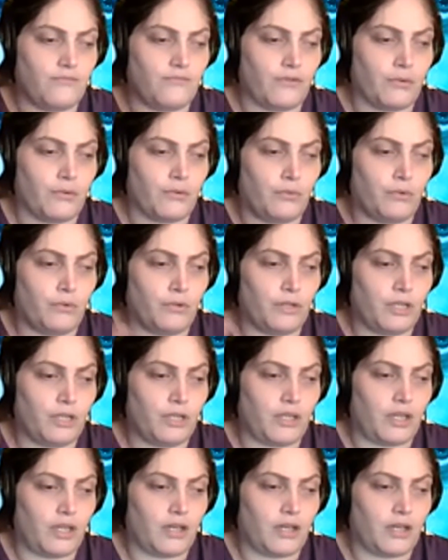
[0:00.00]
for
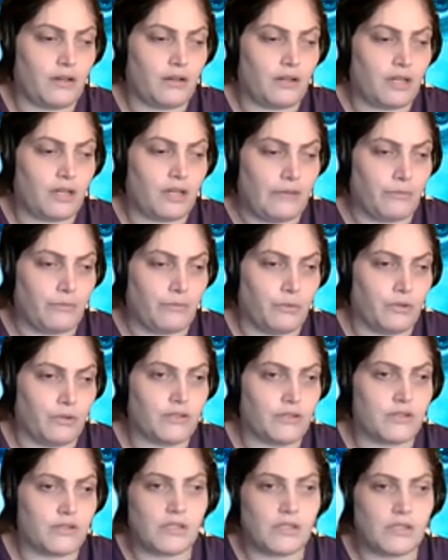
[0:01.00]
one, I
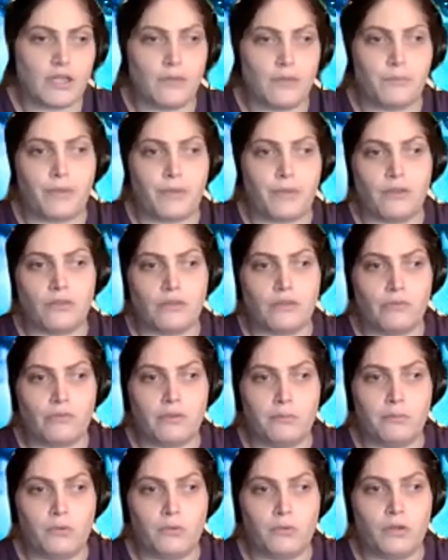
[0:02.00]
wanted to get both of
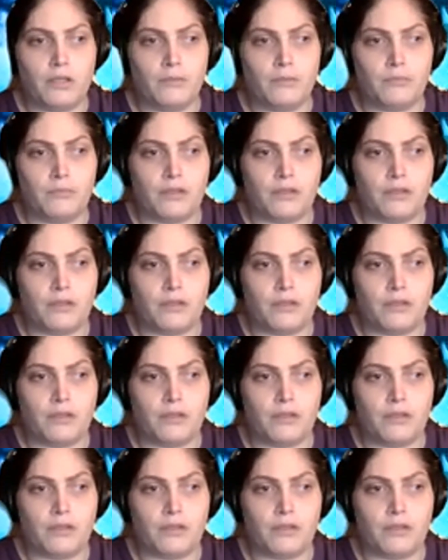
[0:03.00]
them one,